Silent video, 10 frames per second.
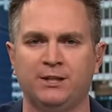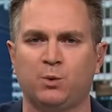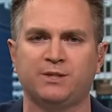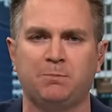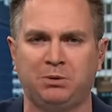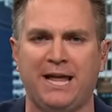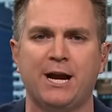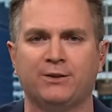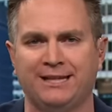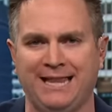This was a
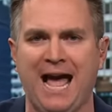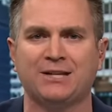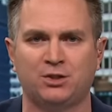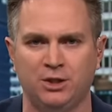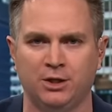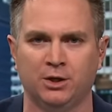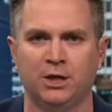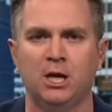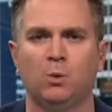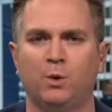player that last
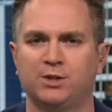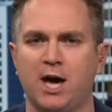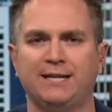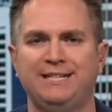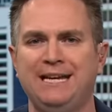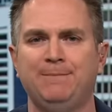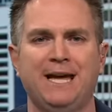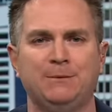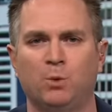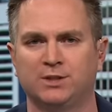year was on a team
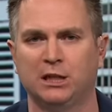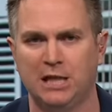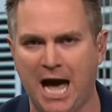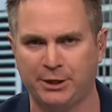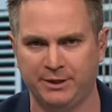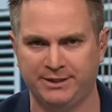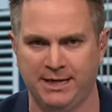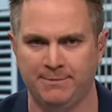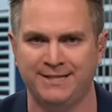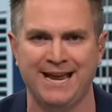that was a lottery team,